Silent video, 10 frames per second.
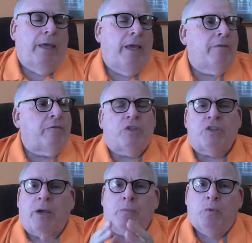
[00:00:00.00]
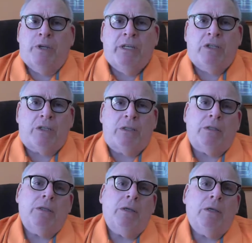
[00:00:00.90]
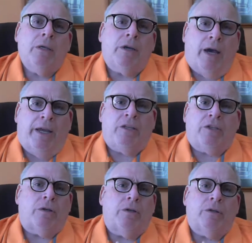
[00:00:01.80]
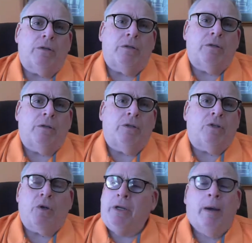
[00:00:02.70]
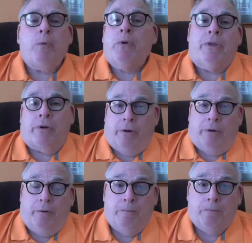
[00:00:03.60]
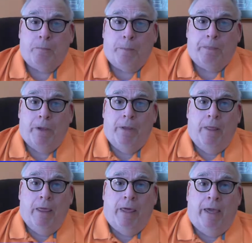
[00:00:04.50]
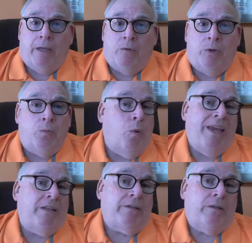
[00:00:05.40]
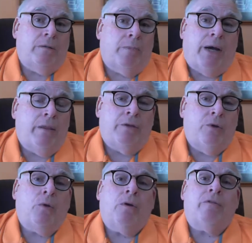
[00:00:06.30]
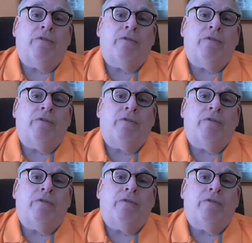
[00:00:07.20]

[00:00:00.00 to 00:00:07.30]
And for some reason, Kaiser took up with her and would wait by the door